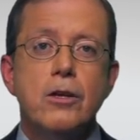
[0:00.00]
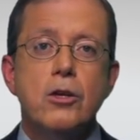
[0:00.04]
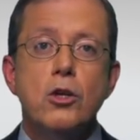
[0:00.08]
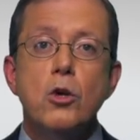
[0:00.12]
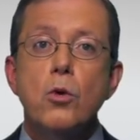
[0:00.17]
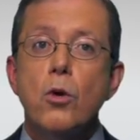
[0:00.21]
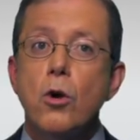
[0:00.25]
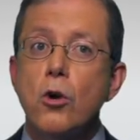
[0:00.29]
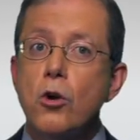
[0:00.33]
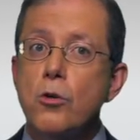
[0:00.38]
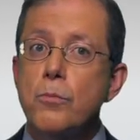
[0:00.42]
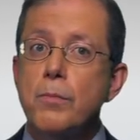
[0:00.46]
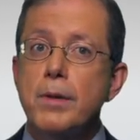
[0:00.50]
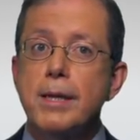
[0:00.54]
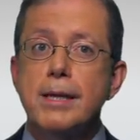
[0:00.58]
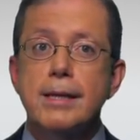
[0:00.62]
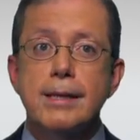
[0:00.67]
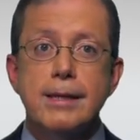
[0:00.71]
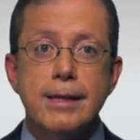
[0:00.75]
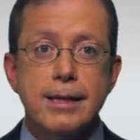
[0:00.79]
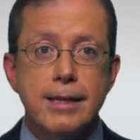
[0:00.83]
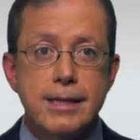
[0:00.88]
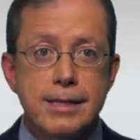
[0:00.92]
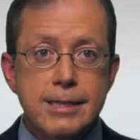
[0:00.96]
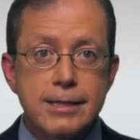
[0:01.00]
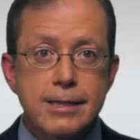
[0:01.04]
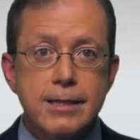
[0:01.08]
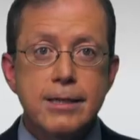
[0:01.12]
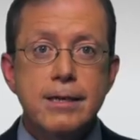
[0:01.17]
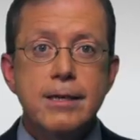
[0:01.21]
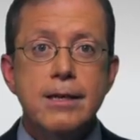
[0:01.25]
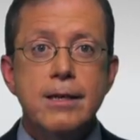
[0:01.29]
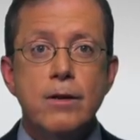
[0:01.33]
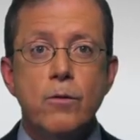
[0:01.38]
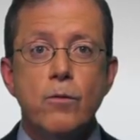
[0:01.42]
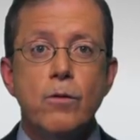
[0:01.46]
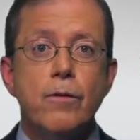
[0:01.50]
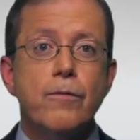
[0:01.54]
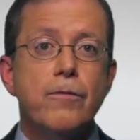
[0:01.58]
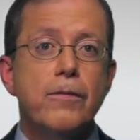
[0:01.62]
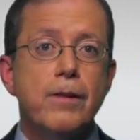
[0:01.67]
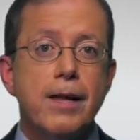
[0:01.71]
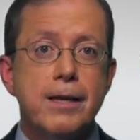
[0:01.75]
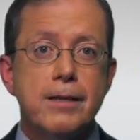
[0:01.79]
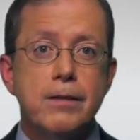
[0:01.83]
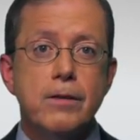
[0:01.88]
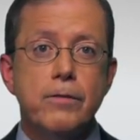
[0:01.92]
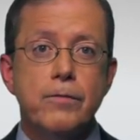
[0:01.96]
you heard me listen
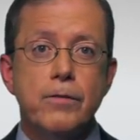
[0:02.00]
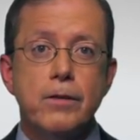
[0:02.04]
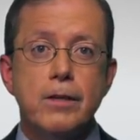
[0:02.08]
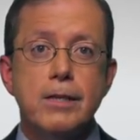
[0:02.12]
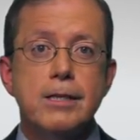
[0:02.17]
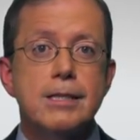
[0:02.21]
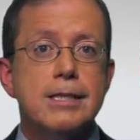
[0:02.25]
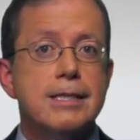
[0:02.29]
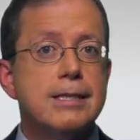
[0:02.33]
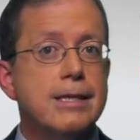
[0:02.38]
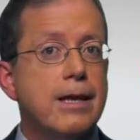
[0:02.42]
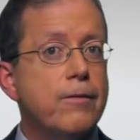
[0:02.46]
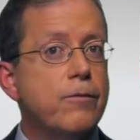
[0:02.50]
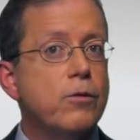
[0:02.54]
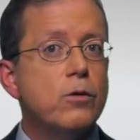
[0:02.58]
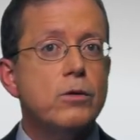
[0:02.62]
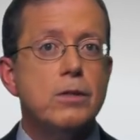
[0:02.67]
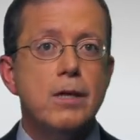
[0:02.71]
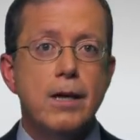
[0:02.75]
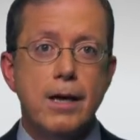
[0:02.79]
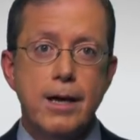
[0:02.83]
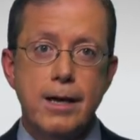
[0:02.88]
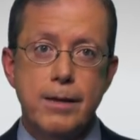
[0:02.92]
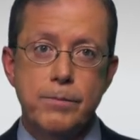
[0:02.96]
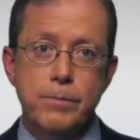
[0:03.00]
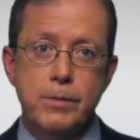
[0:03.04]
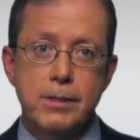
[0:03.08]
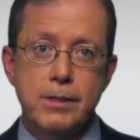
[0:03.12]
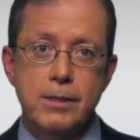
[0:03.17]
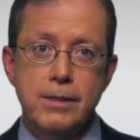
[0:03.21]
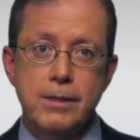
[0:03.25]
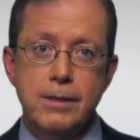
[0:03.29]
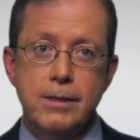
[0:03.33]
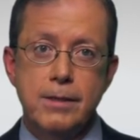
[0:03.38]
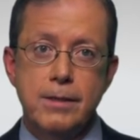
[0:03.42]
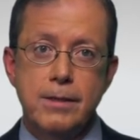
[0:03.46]
reflectively several times,